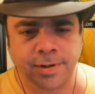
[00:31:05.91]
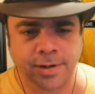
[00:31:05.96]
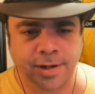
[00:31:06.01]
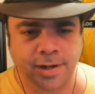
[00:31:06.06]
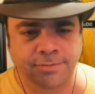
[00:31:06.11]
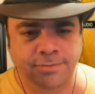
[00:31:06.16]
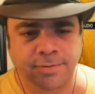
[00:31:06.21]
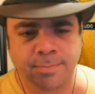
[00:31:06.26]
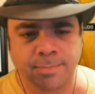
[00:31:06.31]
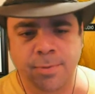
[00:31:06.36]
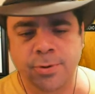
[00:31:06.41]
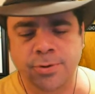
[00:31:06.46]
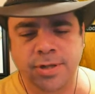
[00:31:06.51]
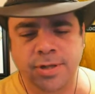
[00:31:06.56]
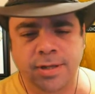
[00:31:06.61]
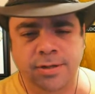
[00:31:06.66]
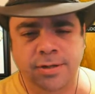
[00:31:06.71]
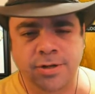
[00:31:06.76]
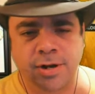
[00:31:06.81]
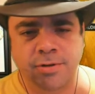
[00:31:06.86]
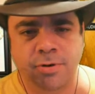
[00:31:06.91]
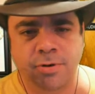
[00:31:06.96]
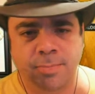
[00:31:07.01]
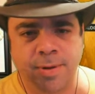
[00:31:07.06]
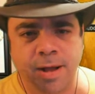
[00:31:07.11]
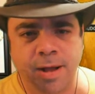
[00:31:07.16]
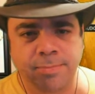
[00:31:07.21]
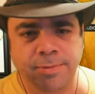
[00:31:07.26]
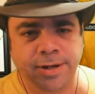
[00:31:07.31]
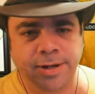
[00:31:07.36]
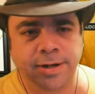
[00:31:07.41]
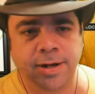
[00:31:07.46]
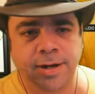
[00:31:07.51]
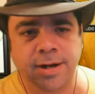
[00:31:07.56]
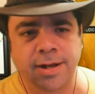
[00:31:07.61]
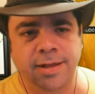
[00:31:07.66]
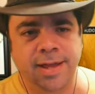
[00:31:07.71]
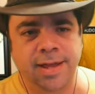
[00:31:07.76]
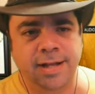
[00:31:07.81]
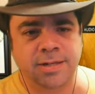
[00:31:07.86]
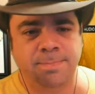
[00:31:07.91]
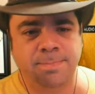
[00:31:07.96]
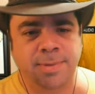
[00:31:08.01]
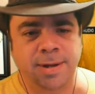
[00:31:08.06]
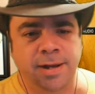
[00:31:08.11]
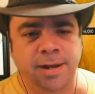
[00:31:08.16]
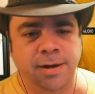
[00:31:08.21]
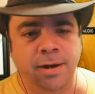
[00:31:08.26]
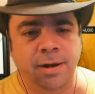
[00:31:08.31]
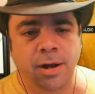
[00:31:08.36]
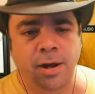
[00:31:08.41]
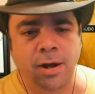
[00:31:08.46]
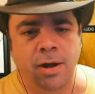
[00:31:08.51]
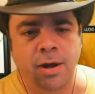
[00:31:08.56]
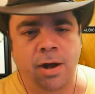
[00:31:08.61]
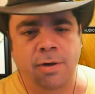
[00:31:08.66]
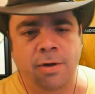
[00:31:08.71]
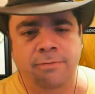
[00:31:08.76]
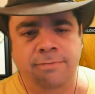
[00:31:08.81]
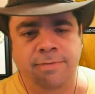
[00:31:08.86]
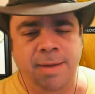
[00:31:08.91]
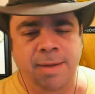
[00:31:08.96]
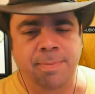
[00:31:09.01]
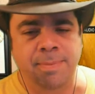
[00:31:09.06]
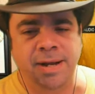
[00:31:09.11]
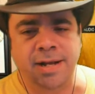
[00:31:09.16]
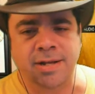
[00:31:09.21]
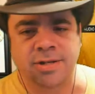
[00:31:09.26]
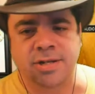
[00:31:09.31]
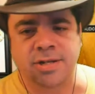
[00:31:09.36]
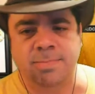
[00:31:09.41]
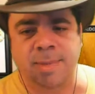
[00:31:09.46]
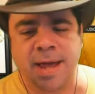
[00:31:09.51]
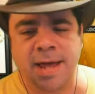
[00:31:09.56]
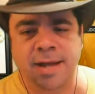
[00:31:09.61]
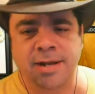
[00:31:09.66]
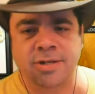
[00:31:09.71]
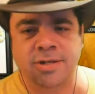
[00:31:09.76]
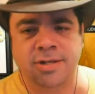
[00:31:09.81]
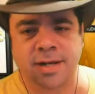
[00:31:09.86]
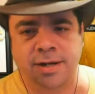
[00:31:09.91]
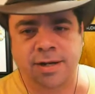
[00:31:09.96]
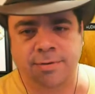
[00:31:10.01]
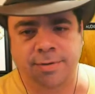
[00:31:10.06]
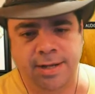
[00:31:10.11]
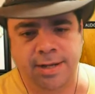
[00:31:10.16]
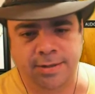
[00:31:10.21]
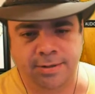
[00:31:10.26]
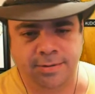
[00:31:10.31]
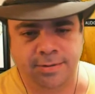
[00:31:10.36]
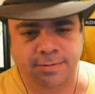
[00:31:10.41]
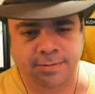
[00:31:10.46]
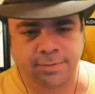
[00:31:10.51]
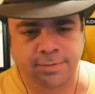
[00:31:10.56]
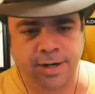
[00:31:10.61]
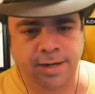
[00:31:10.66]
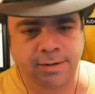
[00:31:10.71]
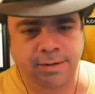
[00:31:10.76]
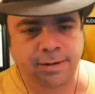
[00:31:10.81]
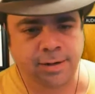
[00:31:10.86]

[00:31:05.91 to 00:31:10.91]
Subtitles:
And for most of the general public, that's been vaping is as bad as cigarettes, right?